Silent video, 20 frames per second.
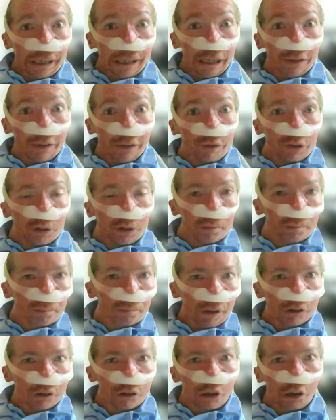And I have
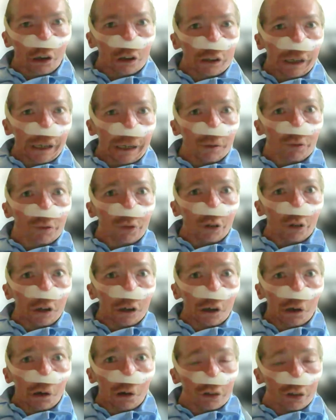been turned down for
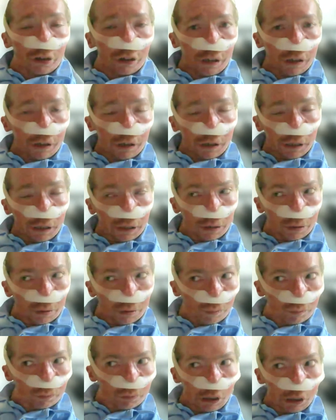a lot.
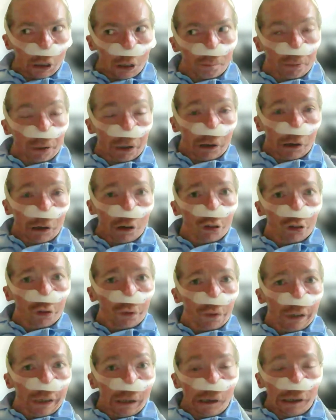Because
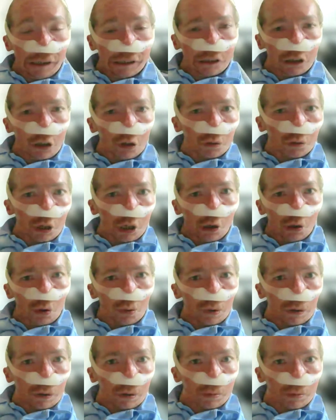of it, I don't know.
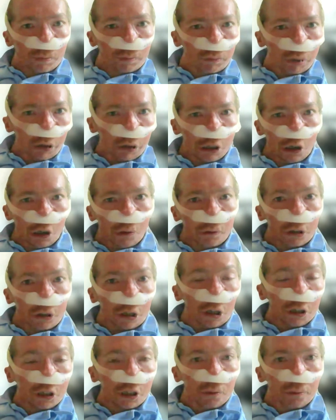
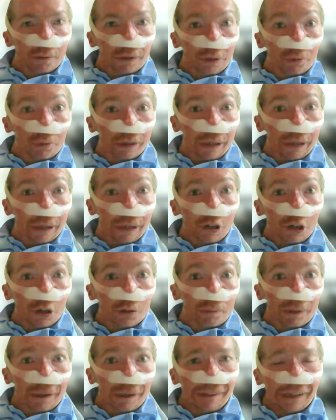Nobody would ever
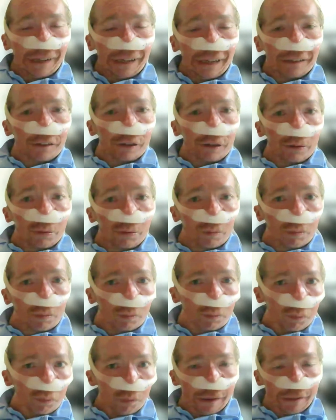admit that.
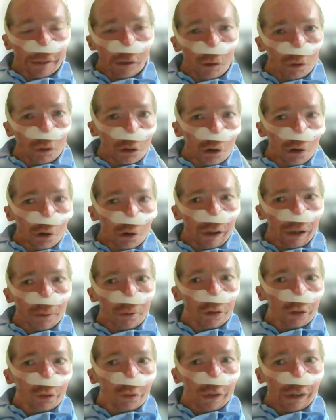Whether or not it
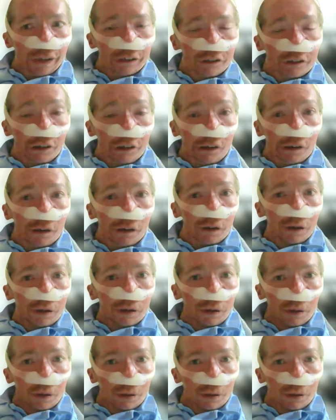was a factor,